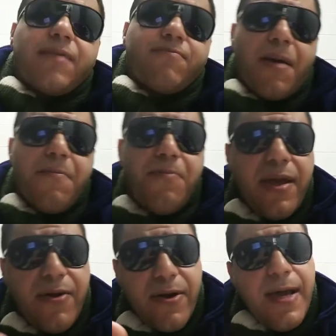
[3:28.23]
I get my
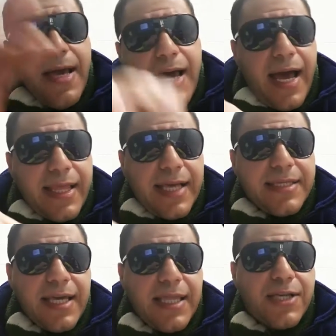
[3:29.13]
beer, and
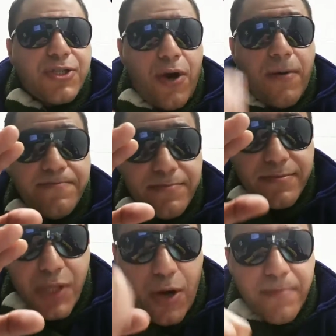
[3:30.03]
that's it, that's all.
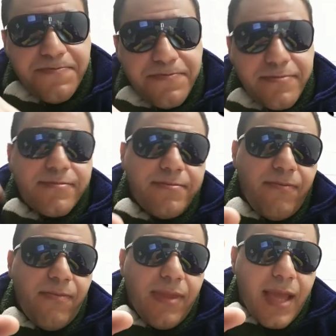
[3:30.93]
No.
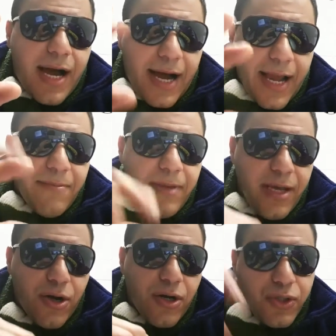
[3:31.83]
I am
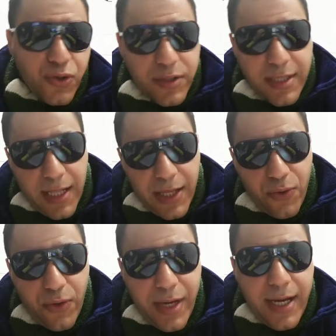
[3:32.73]
here to tell
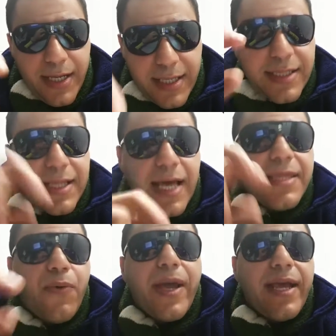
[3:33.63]
you this is
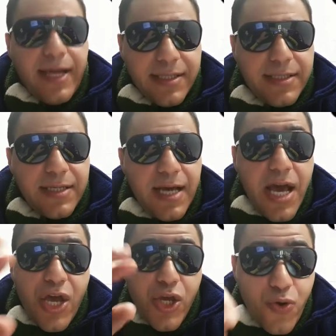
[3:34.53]
not the way it is.
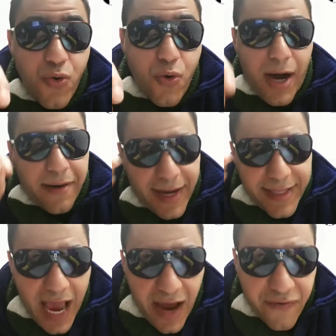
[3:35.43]
You are
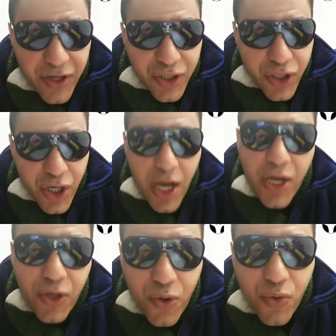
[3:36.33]
not average.
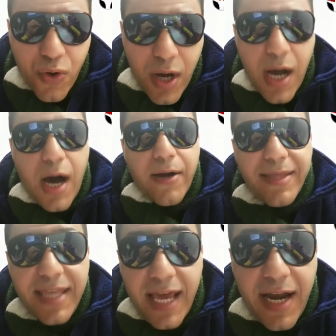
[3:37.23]
You
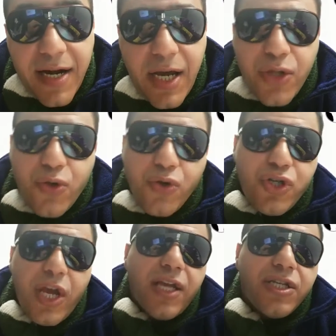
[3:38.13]
are there to
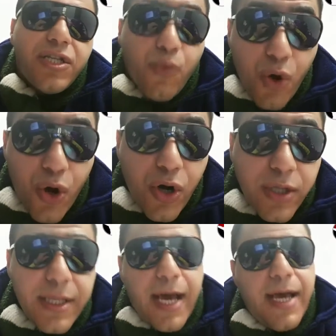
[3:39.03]
change the
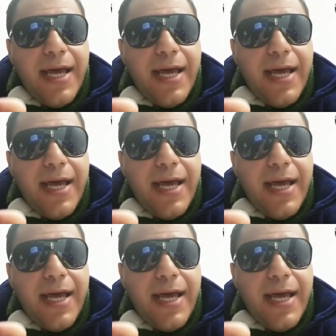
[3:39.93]
world,